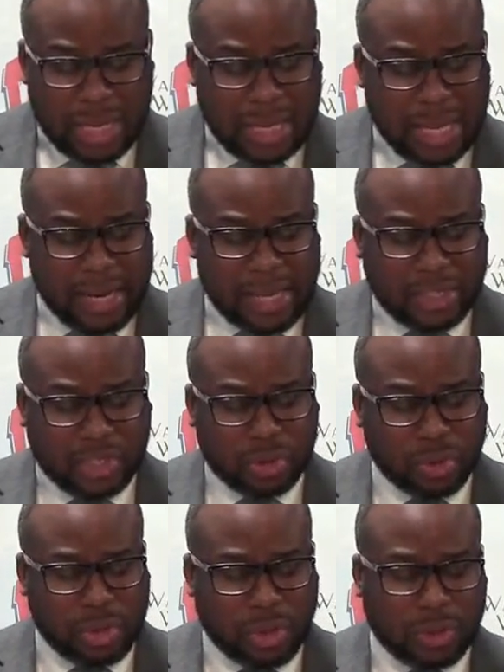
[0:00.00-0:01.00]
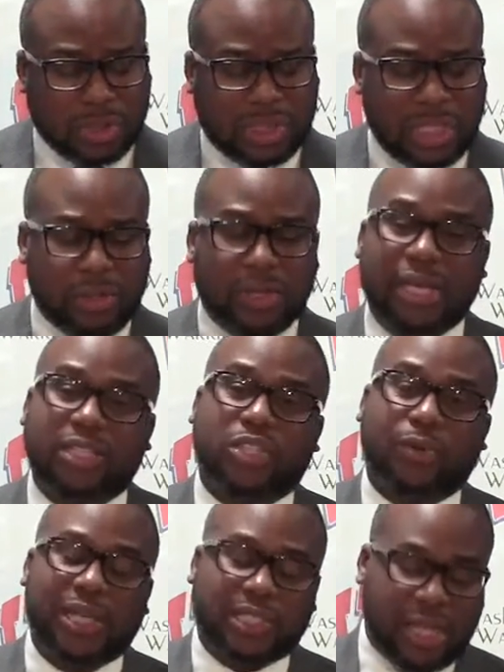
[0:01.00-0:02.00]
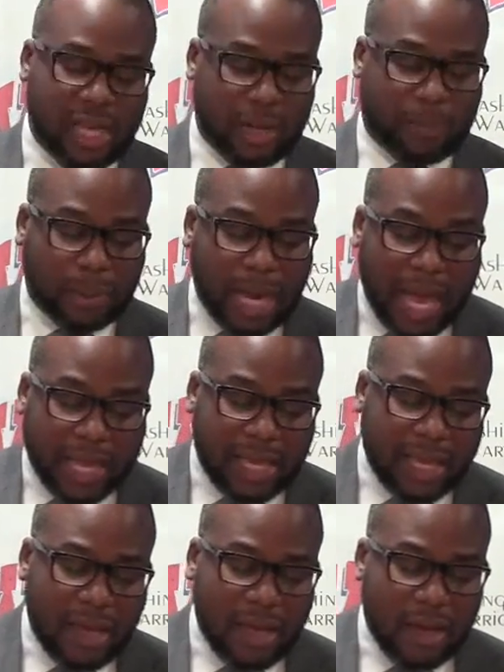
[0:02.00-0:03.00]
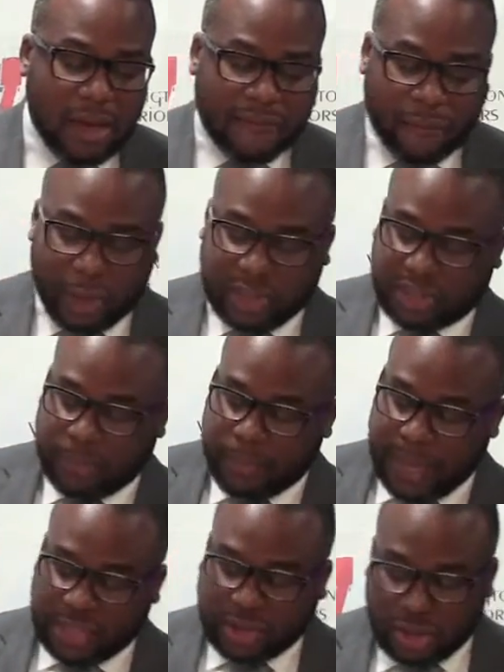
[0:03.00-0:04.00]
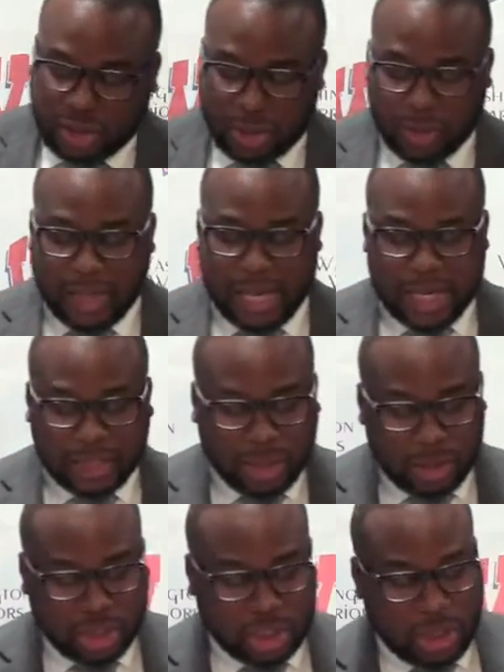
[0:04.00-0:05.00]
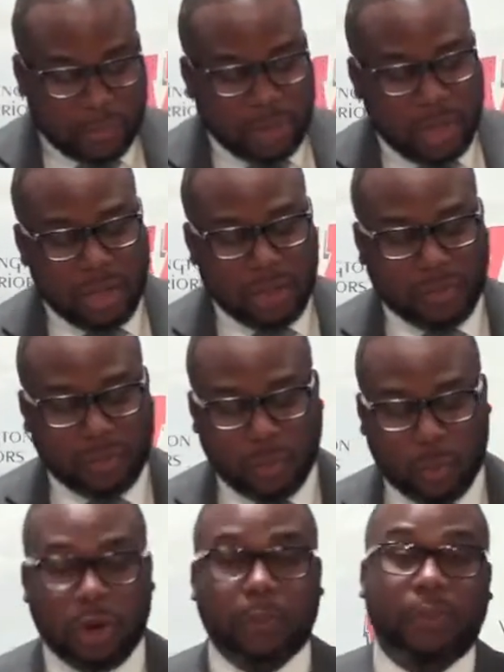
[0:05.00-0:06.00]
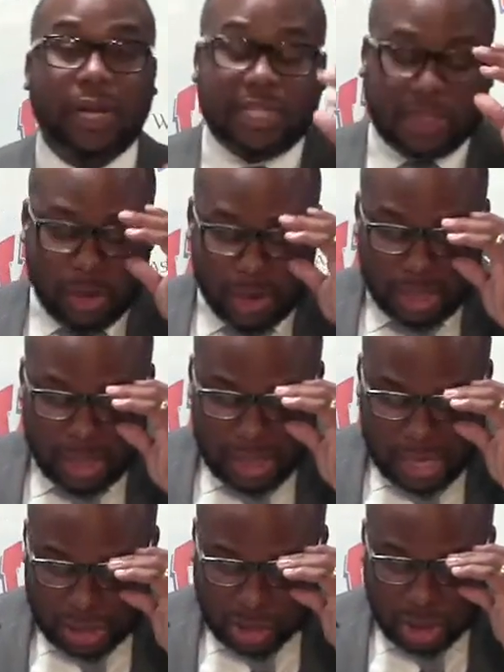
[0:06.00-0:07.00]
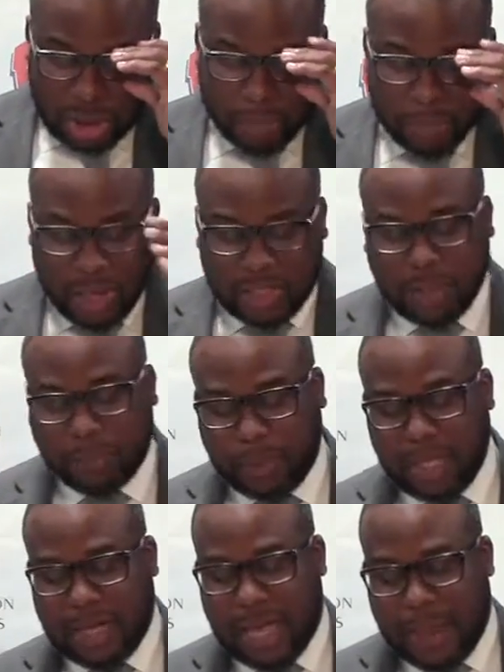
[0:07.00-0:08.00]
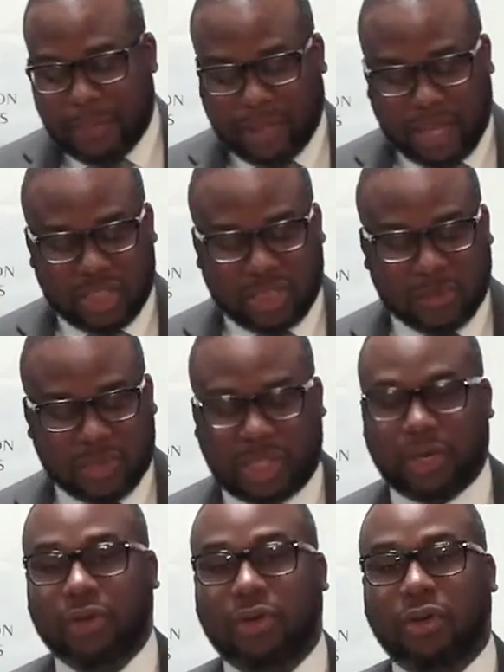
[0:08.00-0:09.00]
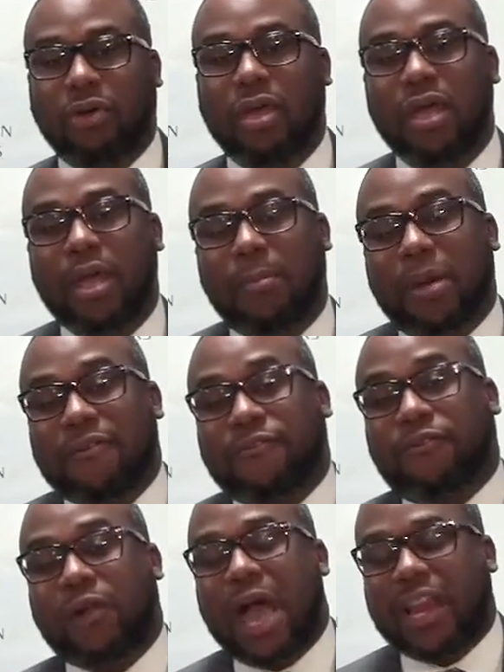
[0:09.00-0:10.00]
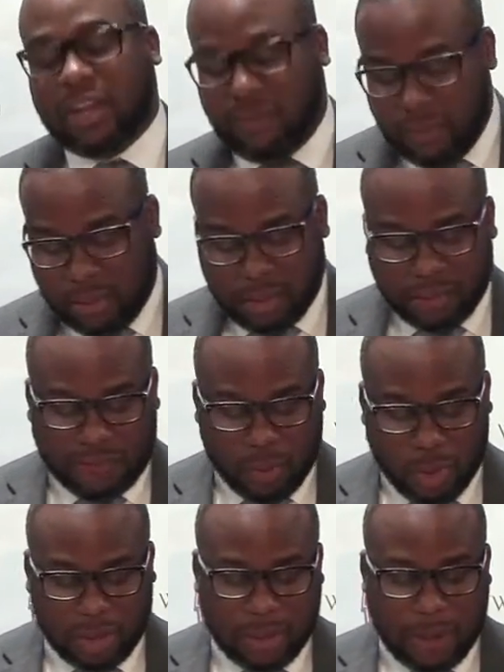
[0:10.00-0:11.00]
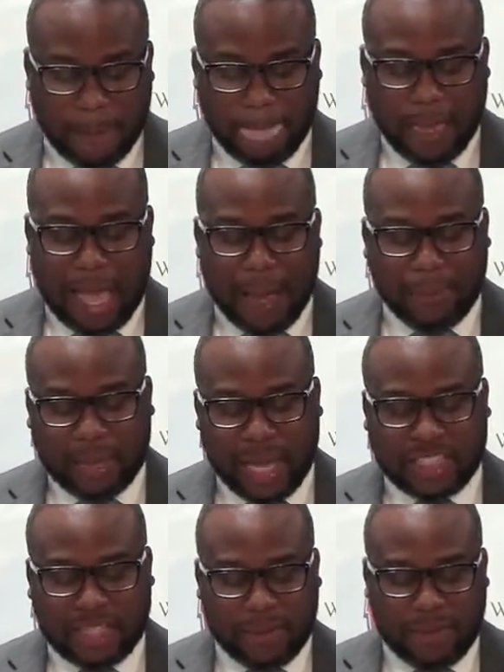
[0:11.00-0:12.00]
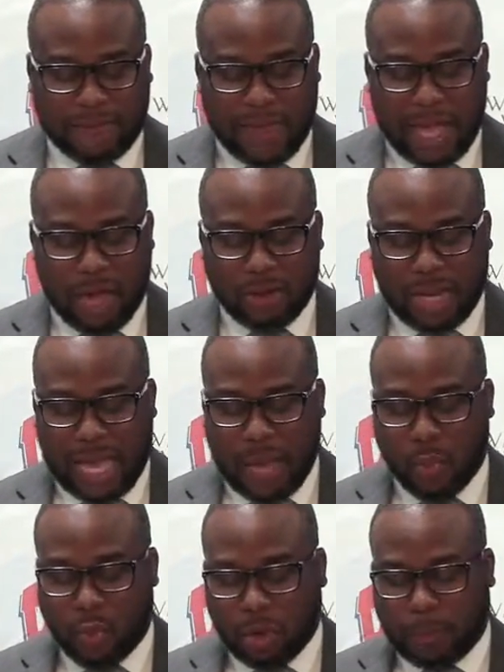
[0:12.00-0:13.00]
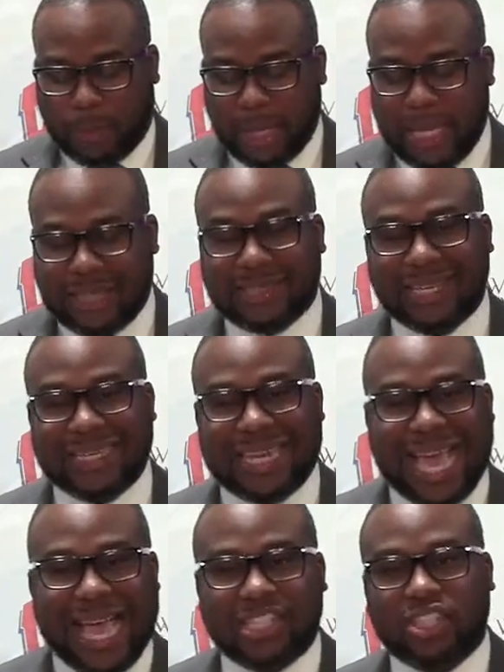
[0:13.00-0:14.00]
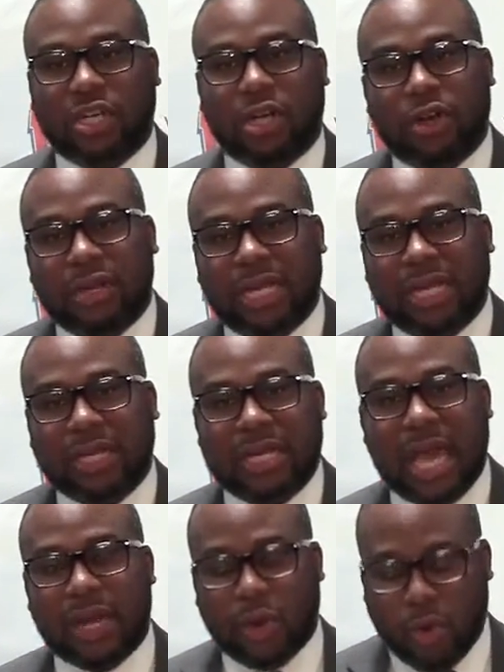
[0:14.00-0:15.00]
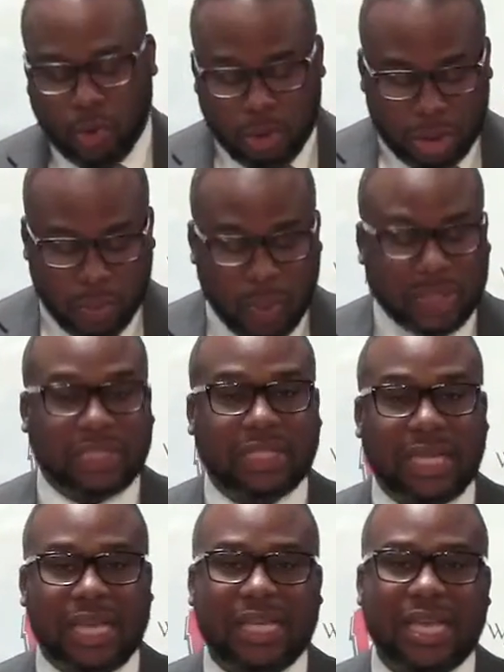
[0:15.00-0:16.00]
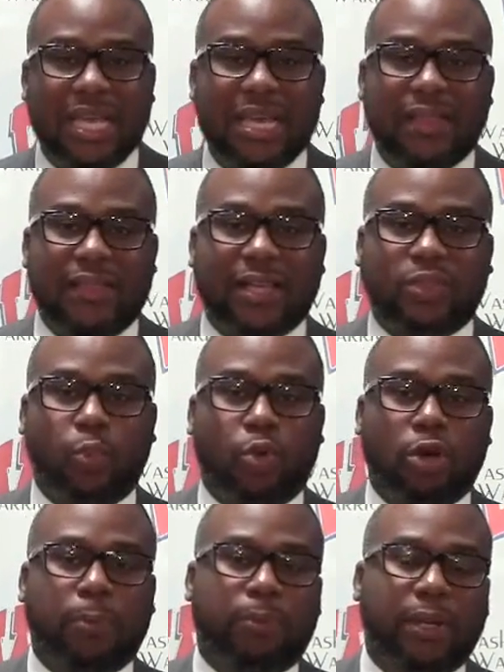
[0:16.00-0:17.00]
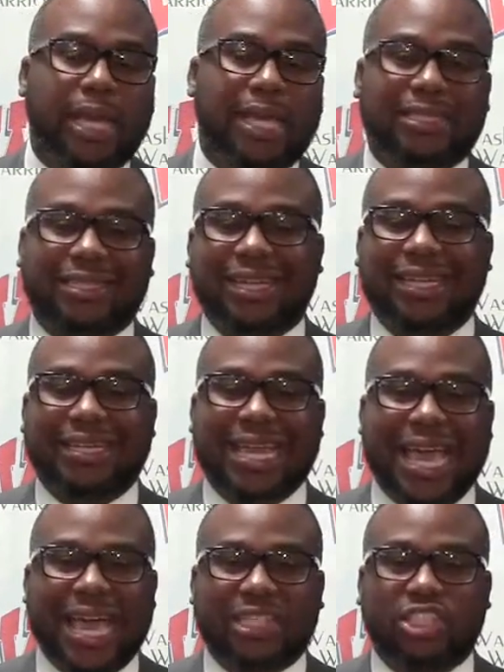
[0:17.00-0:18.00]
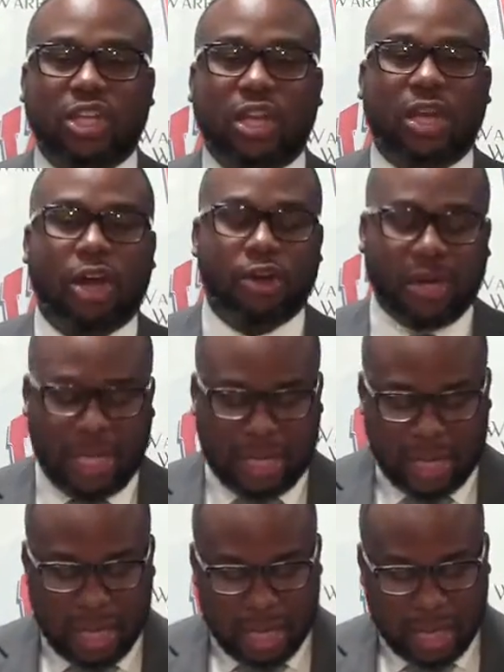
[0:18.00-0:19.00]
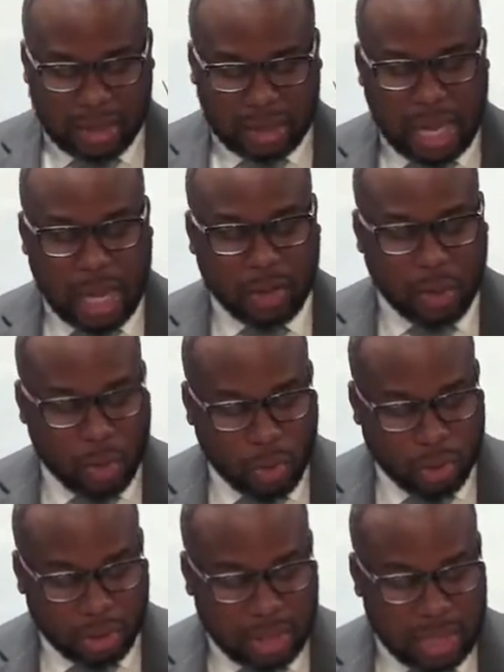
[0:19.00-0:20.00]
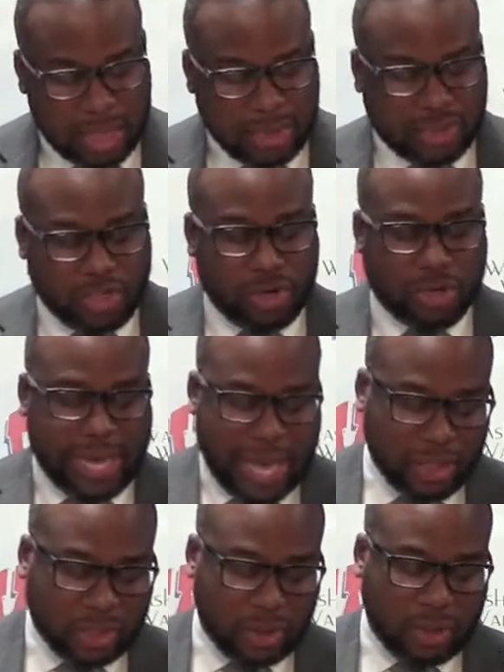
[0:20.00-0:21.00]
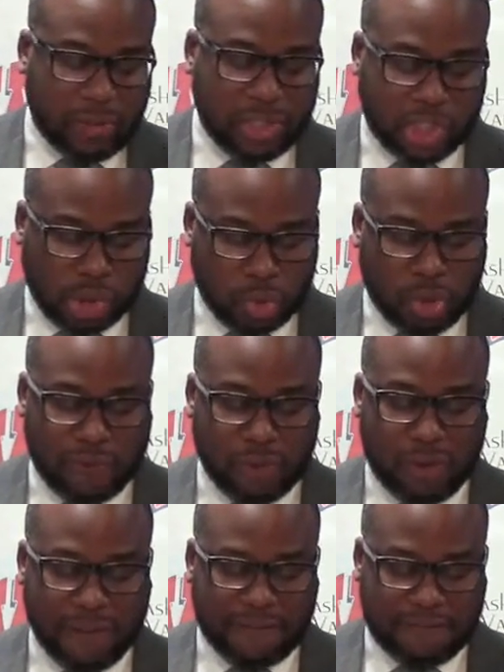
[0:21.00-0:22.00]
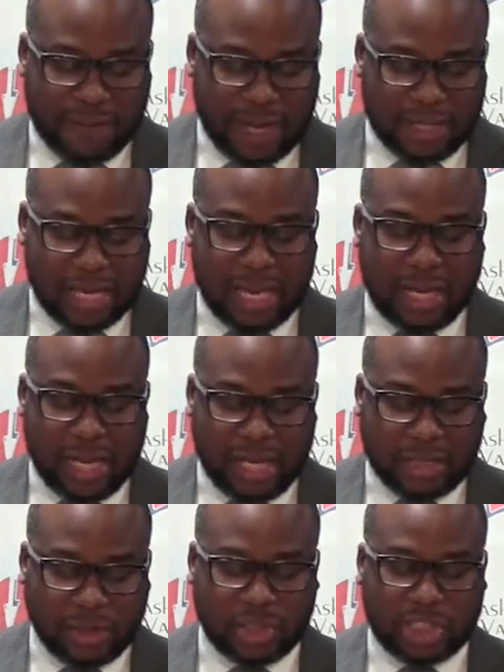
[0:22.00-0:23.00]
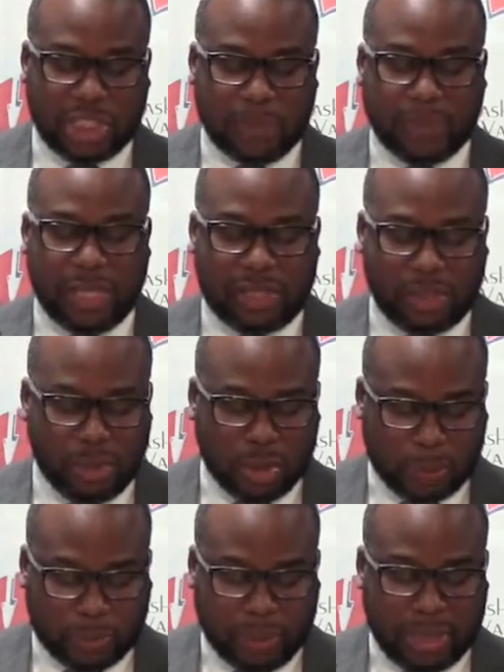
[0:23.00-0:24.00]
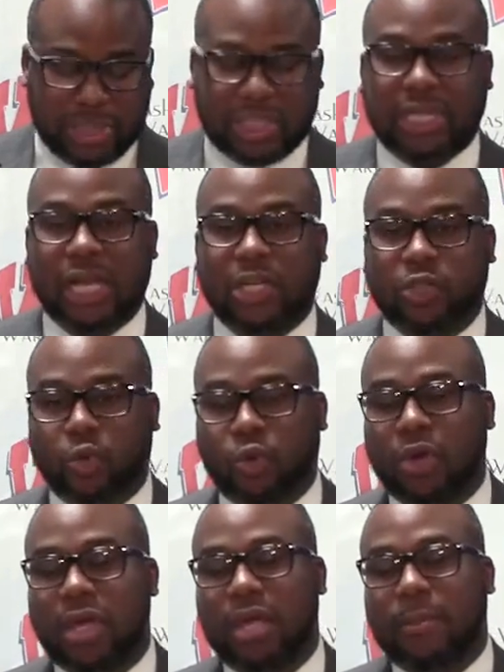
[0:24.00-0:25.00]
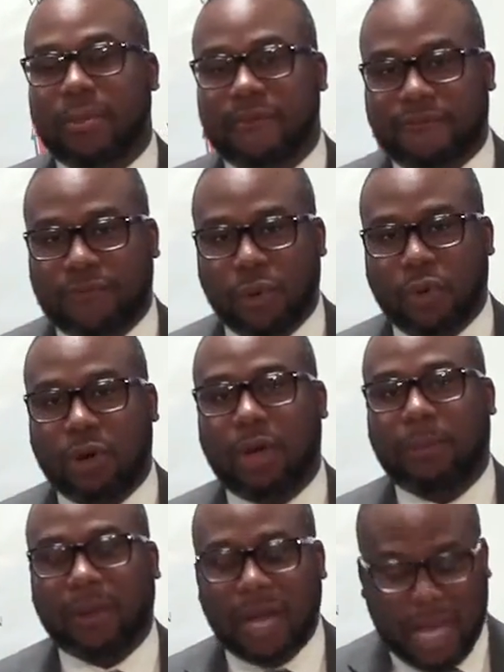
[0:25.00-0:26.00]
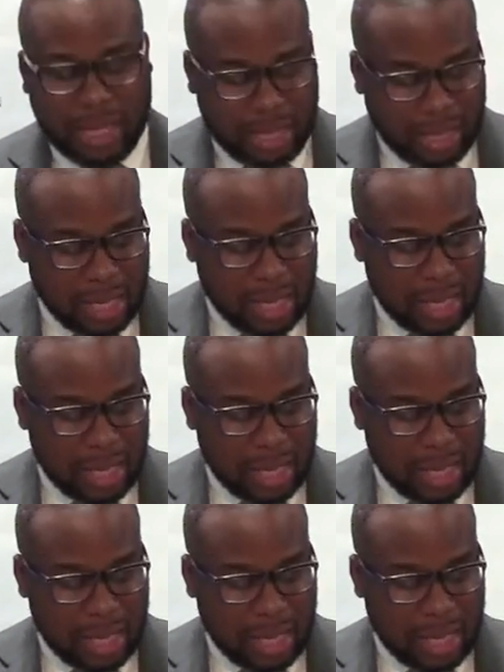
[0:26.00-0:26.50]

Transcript: Any junior or senior interested in applying for a semester two internship through the Workplace Learning Connection must complete an application material by Friday, November the 4th. Application can be found at workplace-learning.org. Once again, that's workplace-learning.org. See your counselor to be sure if you can fit an internship into your spring schedule before applying.